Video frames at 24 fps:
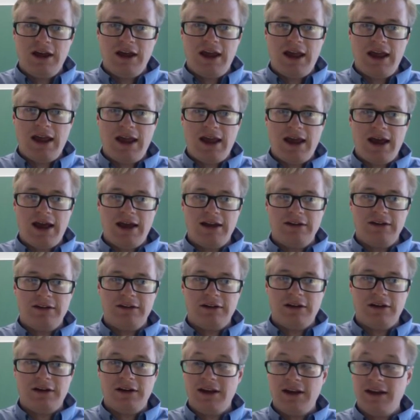and
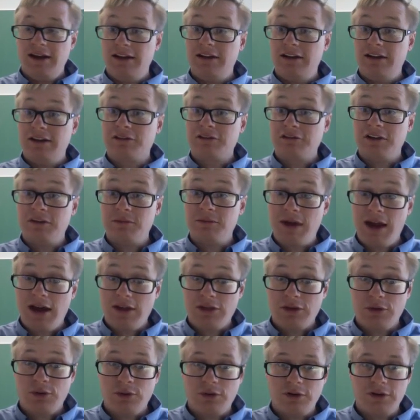uh, any discrete
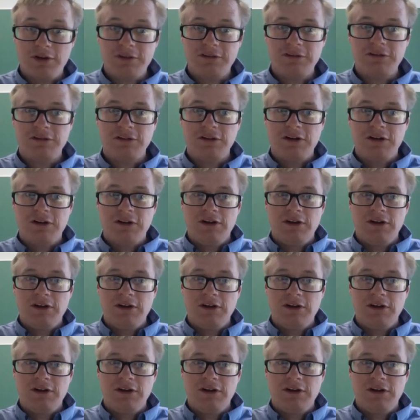math course